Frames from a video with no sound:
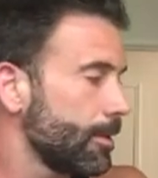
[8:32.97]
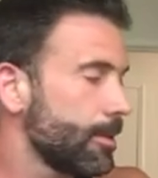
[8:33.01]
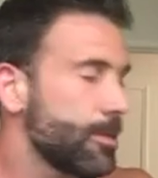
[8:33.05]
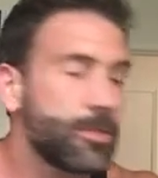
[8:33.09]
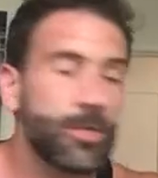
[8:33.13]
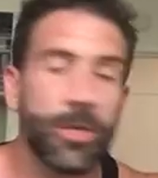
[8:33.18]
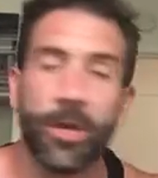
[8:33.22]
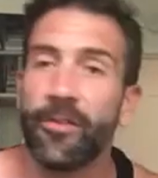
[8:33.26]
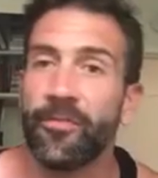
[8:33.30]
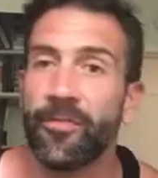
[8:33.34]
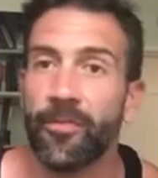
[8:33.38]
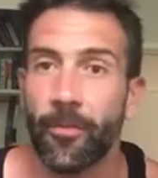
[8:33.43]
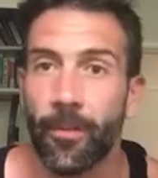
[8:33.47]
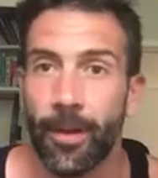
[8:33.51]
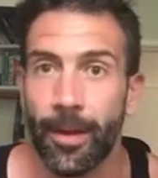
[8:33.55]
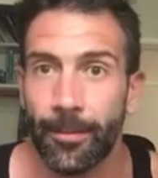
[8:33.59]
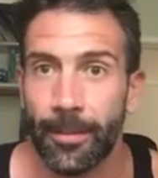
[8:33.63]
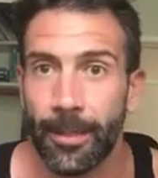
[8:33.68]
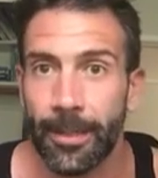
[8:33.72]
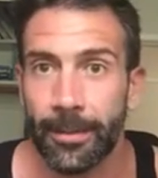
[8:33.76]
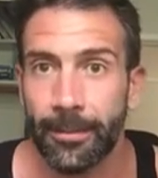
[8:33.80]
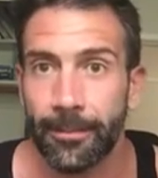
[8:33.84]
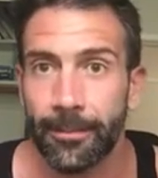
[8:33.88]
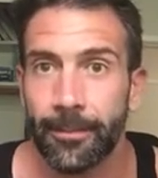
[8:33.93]
Sorry for
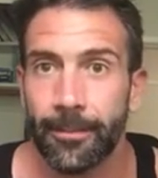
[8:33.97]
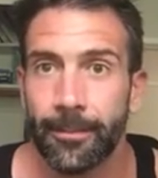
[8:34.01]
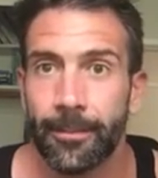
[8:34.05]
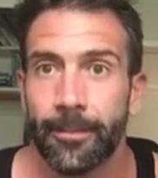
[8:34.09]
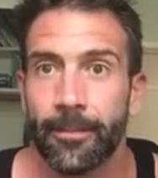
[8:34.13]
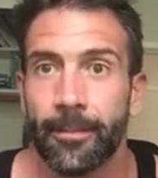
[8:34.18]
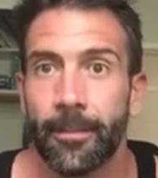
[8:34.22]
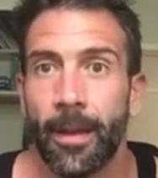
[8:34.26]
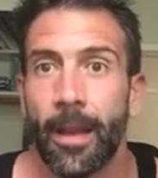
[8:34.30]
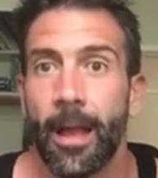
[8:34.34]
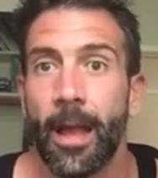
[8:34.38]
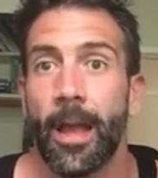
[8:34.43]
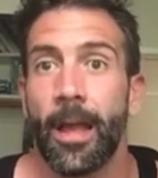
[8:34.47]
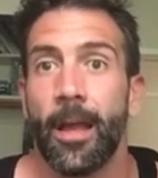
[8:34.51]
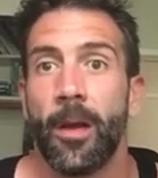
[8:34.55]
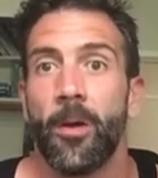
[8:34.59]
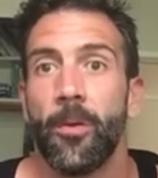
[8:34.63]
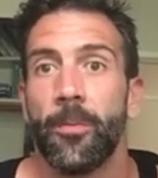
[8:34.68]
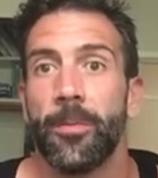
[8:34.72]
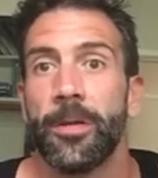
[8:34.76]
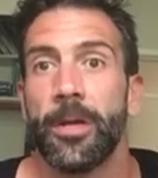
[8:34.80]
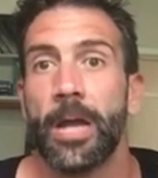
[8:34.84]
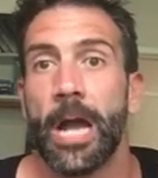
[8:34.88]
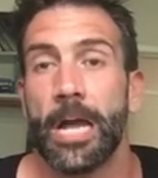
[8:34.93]
rambling. I
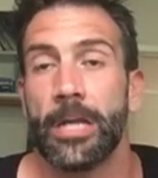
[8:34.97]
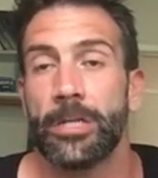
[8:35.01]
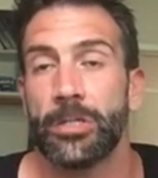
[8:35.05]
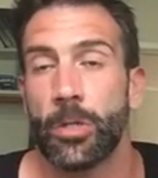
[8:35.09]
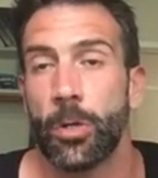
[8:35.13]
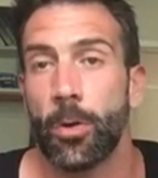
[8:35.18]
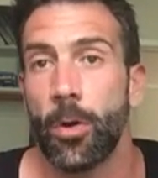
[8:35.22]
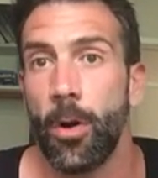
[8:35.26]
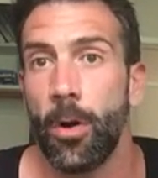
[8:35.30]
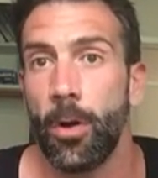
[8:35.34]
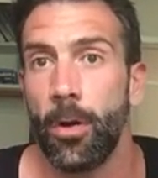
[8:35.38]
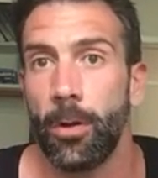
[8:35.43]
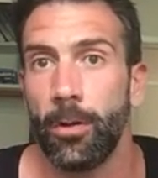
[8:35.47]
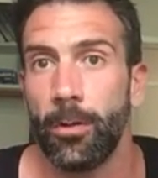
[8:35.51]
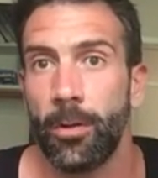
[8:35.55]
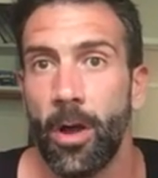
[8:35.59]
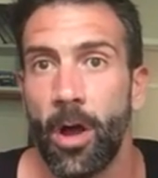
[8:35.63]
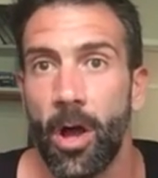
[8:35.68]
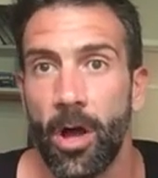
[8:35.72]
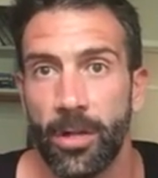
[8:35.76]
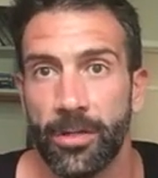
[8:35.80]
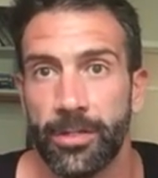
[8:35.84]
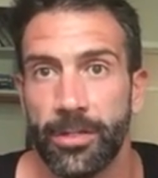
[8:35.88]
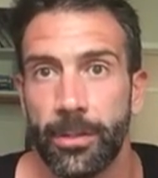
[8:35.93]
hope you guys are all
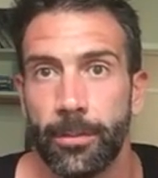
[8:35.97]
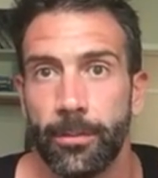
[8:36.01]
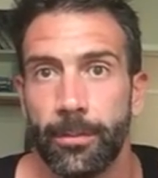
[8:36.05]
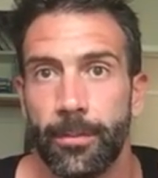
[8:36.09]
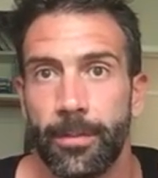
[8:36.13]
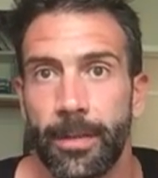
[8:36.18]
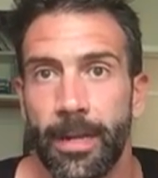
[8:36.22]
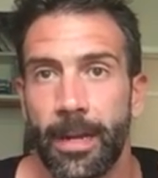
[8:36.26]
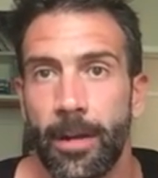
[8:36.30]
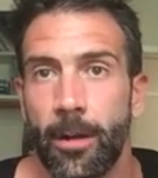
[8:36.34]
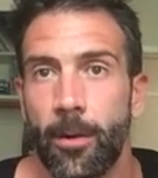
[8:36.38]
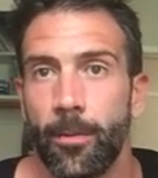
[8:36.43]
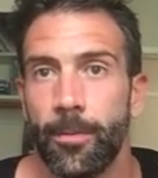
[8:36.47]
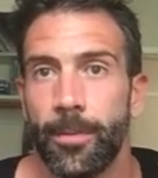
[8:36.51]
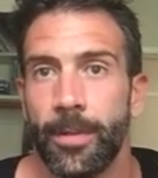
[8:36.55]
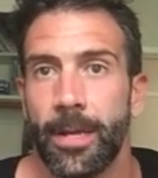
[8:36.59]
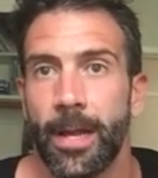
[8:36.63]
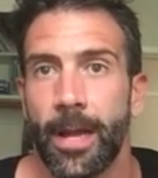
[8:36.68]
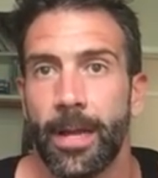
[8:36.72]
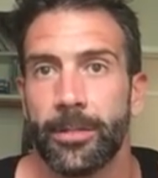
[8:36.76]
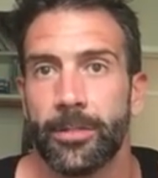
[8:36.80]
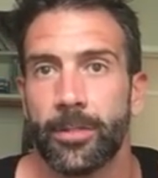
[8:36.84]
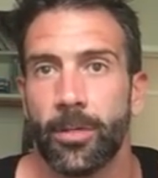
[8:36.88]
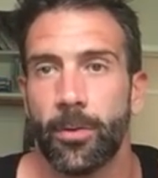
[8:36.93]
awesome, and I hope you
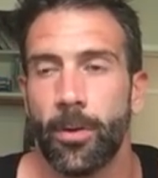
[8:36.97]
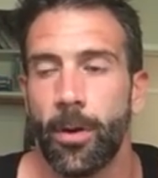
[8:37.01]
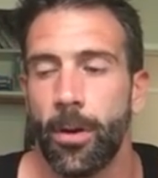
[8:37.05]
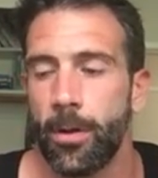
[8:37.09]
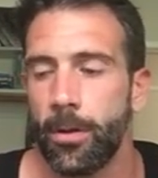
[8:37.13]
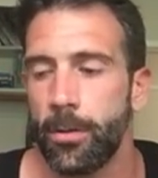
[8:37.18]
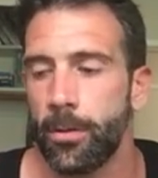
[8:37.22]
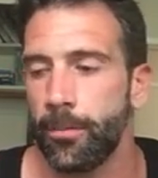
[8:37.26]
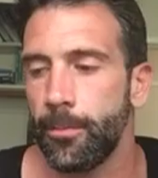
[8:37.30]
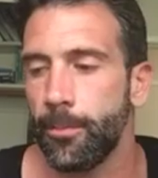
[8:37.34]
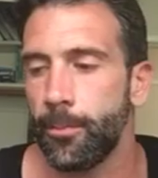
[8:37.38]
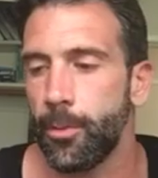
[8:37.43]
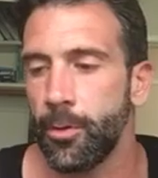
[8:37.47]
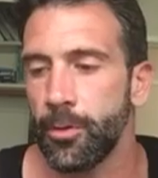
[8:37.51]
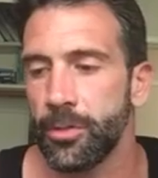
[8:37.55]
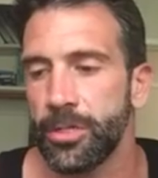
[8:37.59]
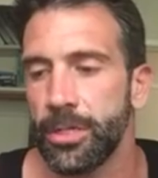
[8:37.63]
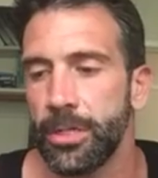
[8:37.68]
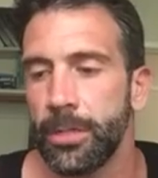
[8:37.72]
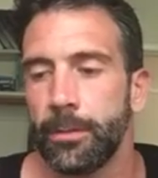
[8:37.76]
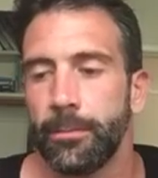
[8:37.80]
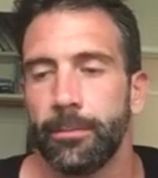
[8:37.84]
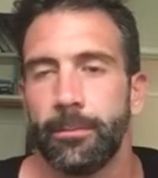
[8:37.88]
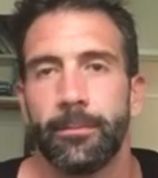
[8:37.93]
guys are all
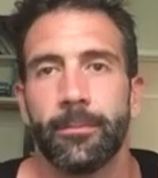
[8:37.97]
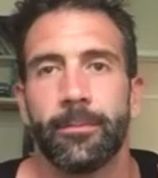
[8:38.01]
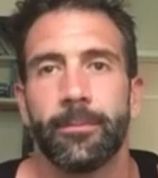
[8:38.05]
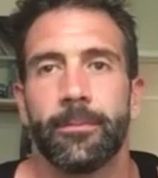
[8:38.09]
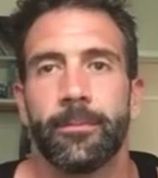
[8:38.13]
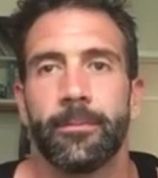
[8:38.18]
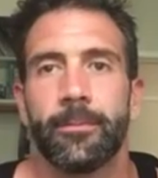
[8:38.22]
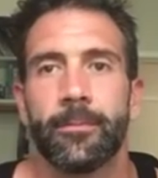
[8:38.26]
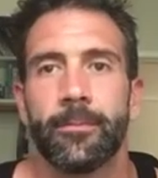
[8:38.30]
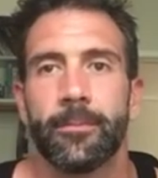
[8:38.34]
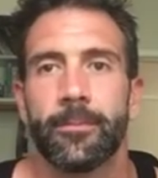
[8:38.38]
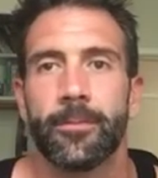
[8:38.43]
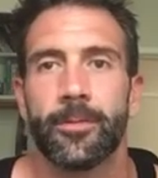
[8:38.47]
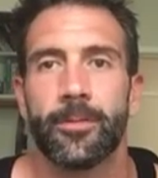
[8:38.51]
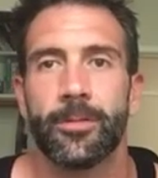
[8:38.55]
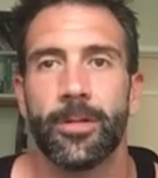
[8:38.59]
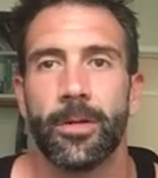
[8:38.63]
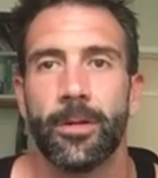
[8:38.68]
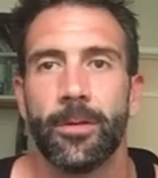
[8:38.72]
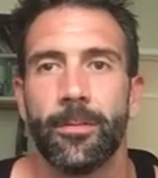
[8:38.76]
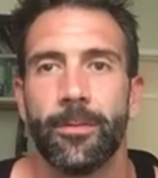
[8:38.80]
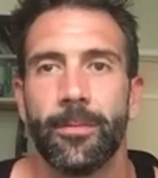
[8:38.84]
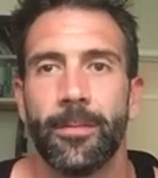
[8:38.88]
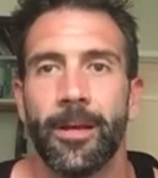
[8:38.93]
pushing.
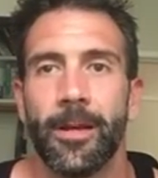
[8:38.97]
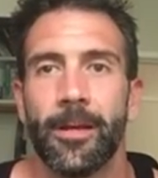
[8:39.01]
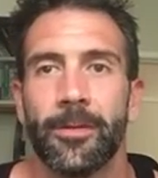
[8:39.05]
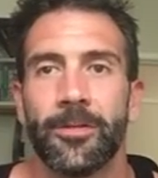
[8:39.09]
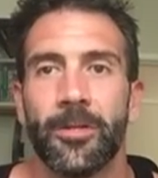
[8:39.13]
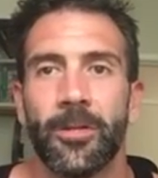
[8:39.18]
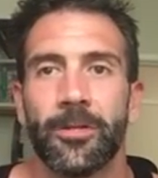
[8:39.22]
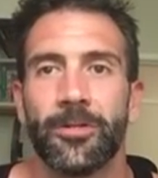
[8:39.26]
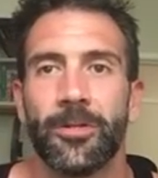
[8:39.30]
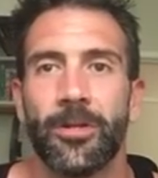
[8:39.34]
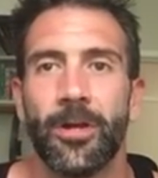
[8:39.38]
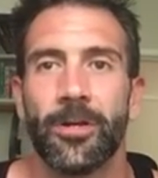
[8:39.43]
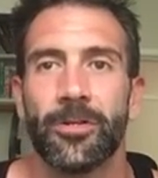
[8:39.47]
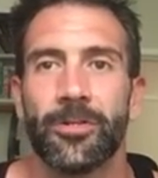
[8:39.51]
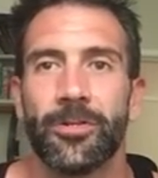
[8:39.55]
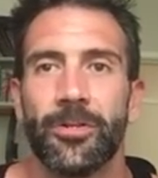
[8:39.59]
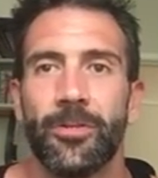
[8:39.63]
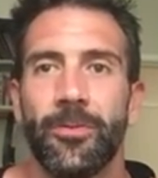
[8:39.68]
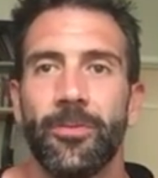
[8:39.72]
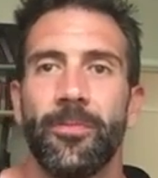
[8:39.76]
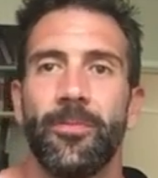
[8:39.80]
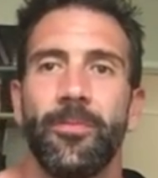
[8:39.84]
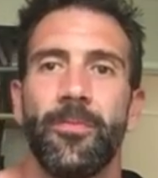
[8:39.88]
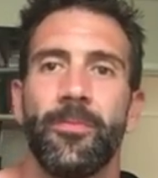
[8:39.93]
So I'll talk to you all
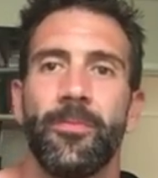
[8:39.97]
soon.